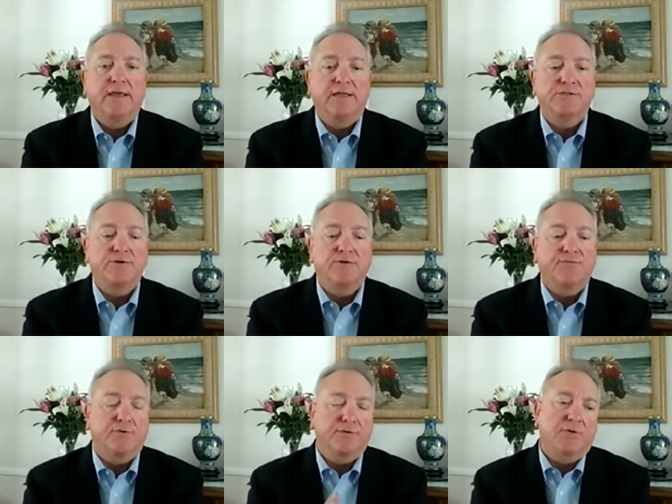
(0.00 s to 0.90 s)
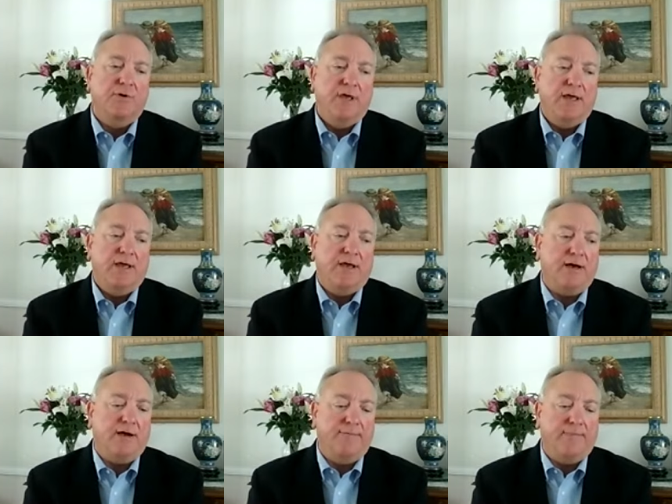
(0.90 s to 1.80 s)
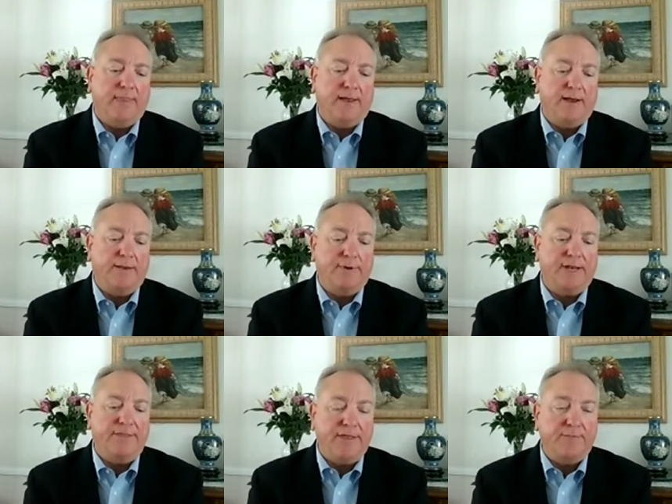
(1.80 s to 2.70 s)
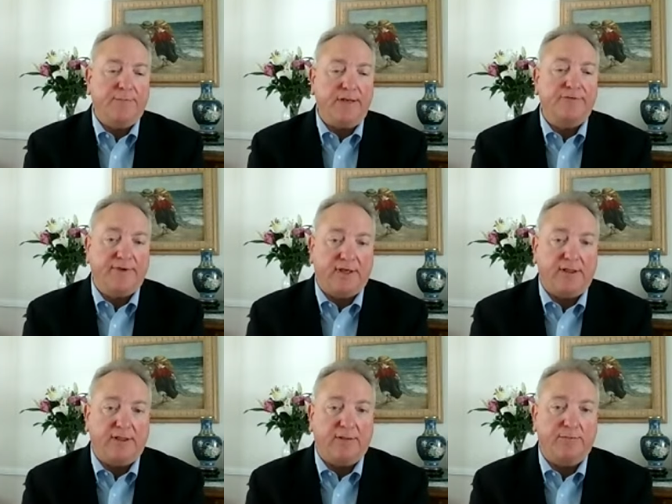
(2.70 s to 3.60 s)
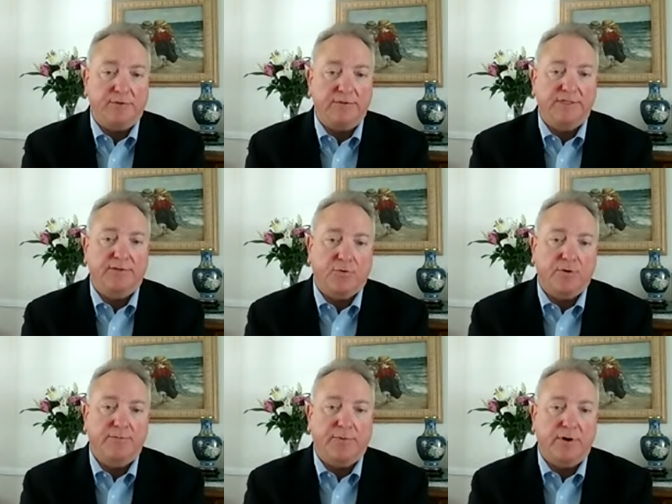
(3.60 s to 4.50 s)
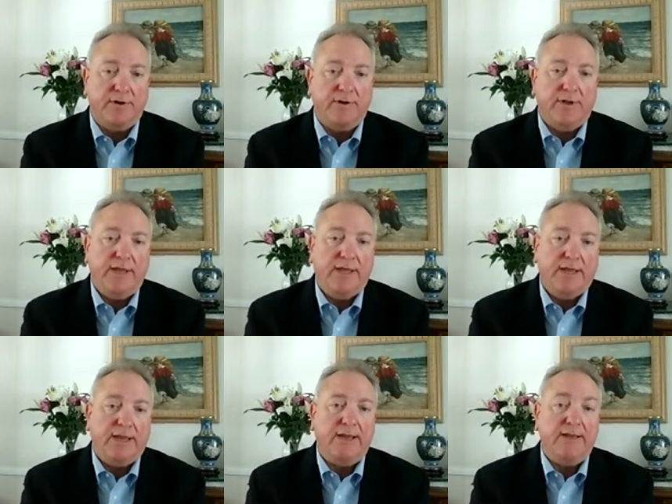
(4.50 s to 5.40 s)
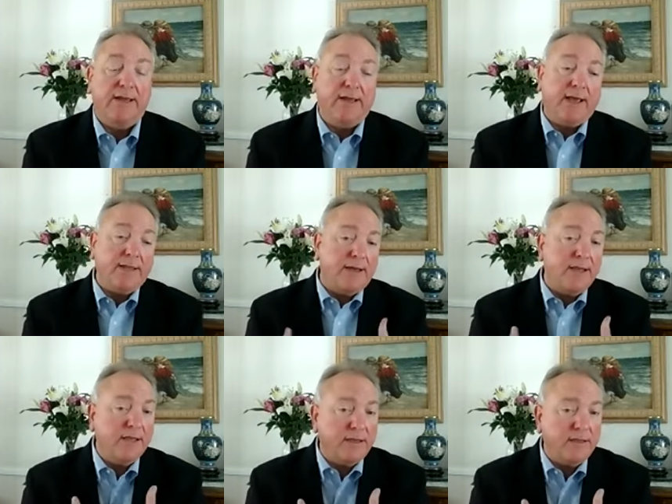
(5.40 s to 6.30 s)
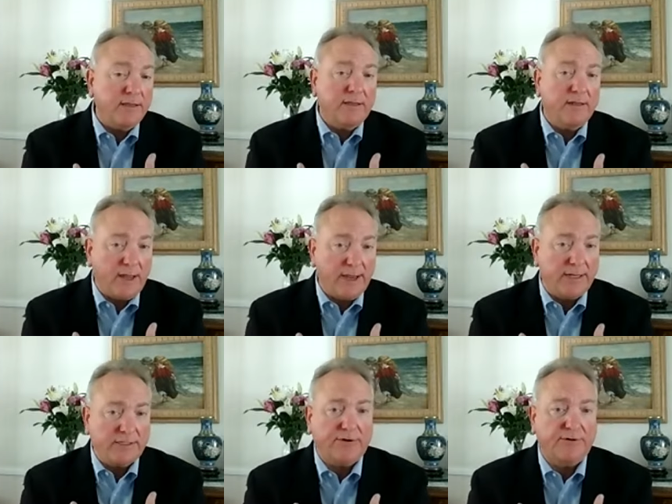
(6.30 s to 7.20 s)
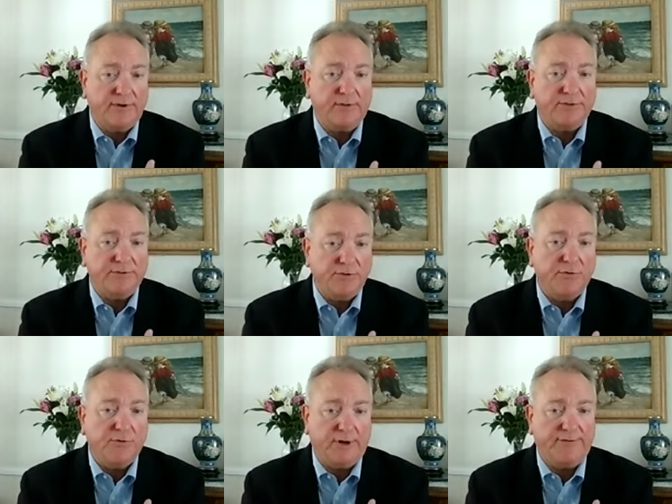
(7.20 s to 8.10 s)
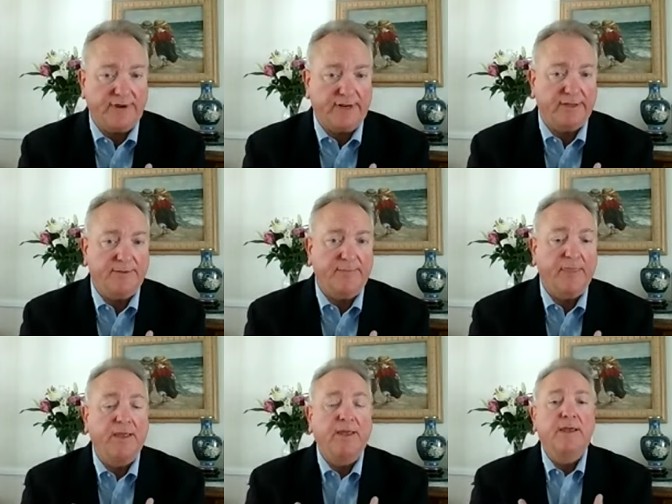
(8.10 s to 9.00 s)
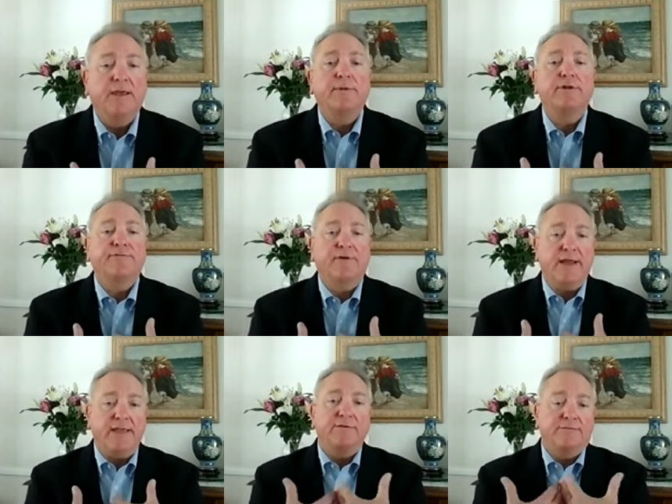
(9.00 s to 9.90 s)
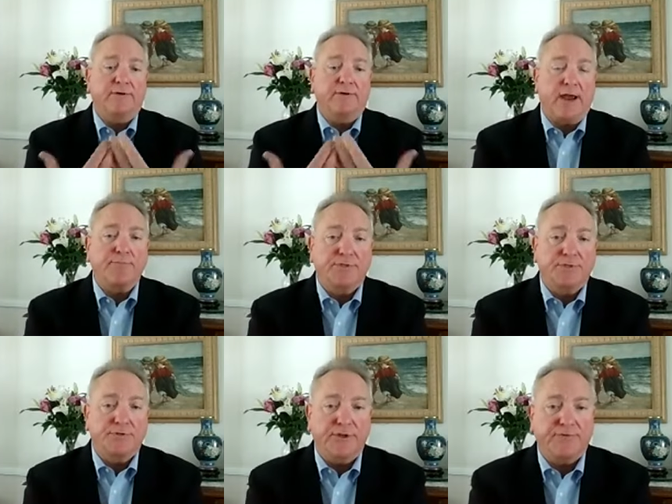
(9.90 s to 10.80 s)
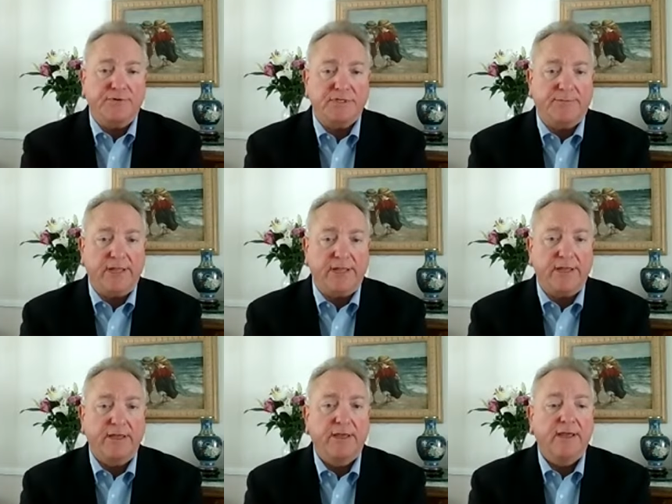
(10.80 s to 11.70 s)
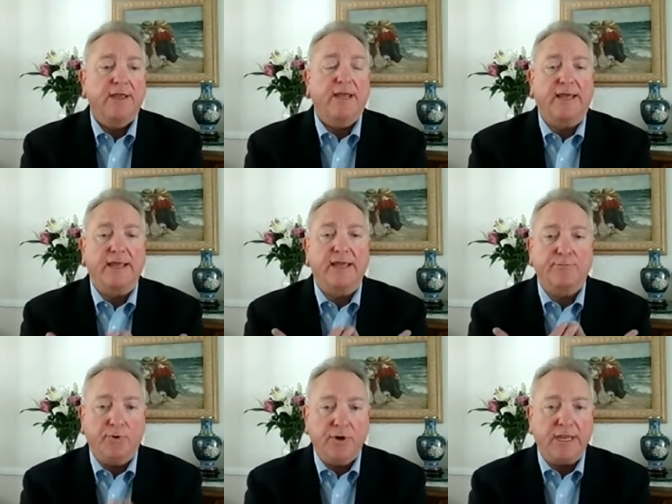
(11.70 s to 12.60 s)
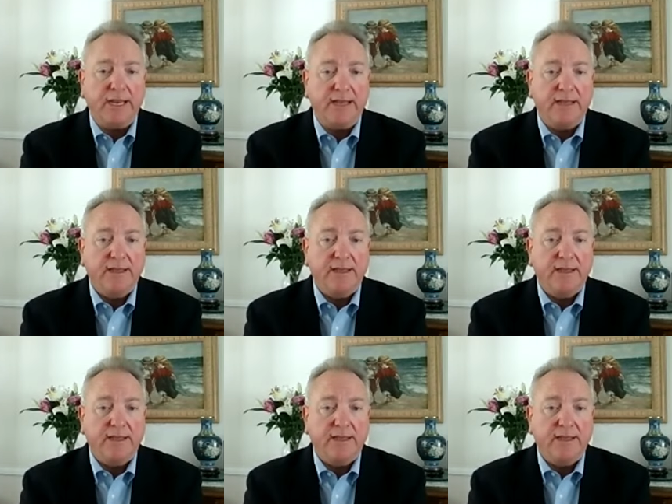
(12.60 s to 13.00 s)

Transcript: and so forth so uh, but i think being available is an important part and and i like clients that are available too quite frankly i mean if i get a, an opportunity for somebody and i get a booking